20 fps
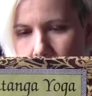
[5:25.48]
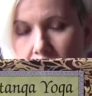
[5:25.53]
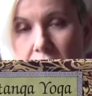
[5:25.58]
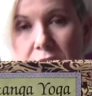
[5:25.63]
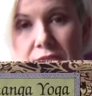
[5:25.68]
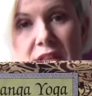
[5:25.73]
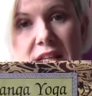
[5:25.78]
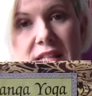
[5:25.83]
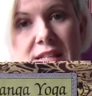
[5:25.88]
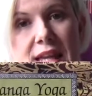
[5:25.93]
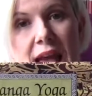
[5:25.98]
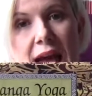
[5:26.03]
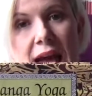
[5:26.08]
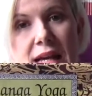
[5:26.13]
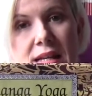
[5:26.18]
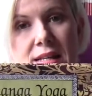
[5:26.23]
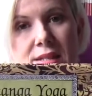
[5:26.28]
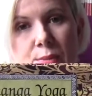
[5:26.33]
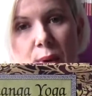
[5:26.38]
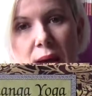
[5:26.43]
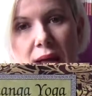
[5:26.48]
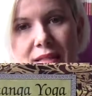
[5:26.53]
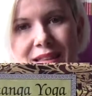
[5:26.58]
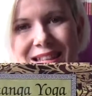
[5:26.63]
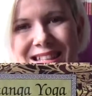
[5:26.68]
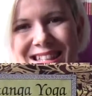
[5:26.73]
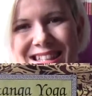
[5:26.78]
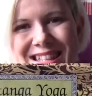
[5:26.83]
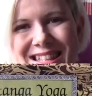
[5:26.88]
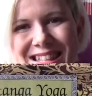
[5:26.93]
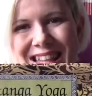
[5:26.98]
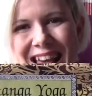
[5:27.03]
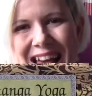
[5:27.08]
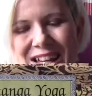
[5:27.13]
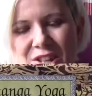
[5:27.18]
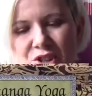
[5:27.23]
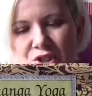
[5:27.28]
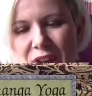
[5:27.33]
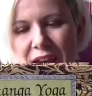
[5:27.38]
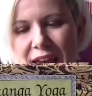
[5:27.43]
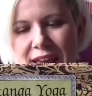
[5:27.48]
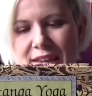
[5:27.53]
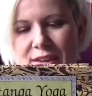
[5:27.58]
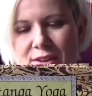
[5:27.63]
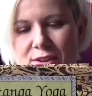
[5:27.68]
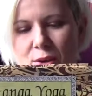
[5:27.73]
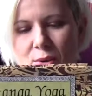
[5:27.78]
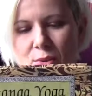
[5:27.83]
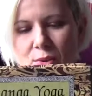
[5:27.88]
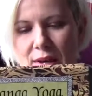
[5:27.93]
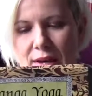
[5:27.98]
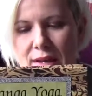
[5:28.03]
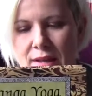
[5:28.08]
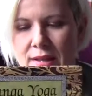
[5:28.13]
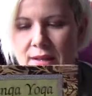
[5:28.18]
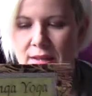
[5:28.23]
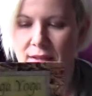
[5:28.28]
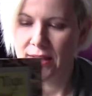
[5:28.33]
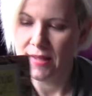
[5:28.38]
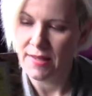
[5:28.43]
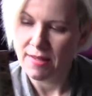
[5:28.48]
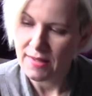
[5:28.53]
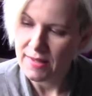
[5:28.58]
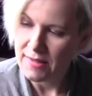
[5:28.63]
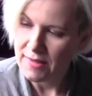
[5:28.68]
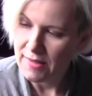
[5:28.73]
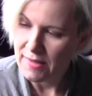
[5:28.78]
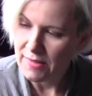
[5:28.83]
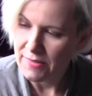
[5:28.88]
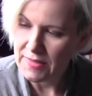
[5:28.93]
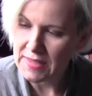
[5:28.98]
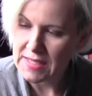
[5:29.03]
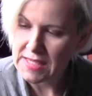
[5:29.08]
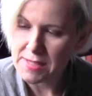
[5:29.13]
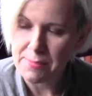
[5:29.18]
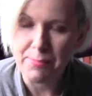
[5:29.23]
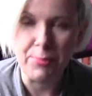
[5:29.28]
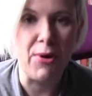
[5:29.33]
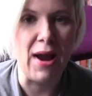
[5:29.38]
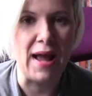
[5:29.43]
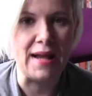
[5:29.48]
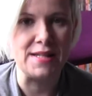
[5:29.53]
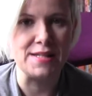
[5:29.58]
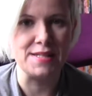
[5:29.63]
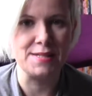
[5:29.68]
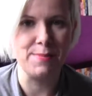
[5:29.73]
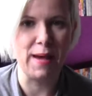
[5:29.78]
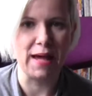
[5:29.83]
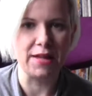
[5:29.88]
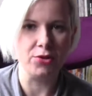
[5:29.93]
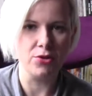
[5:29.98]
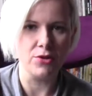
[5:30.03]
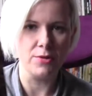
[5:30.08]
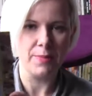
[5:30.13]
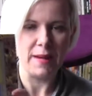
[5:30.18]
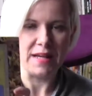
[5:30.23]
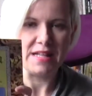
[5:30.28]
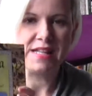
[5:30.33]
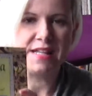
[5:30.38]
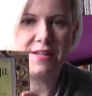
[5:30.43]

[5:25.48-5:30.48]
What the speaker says: love this guy as well. This is Ashtanga Yoga, the practice manual by